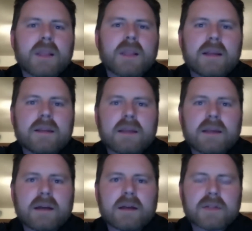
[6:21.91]
In the
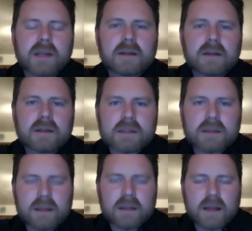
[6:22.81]
uh, checklists and
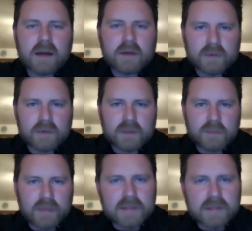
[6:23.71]
the accountability
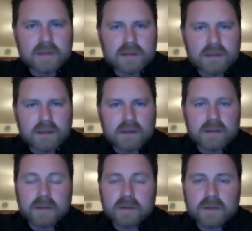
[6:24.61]
pieces. Uh,
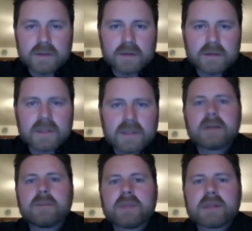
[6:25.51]
dealers are using
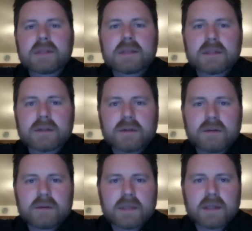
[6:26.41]
it, businesses are
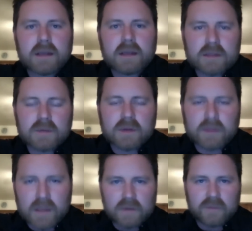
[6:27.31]
using it. And I just want to
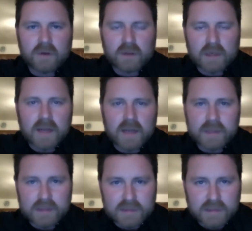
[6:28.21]
thank you for all the
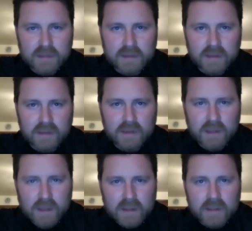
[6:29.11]
comments and uh,
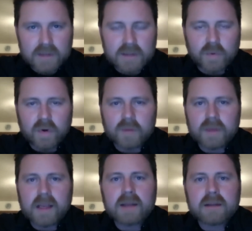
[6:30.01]
and support
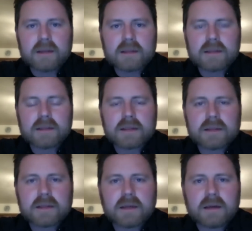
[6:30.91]
behind this. This is
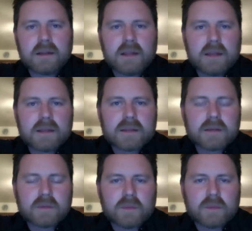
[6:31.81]
uh, just a
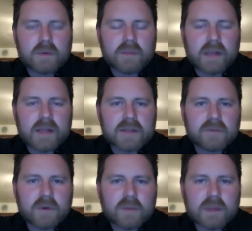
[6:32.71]
real important passion
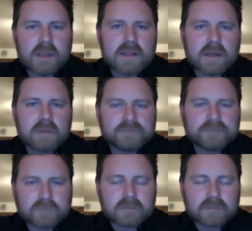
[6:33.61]
for me is um,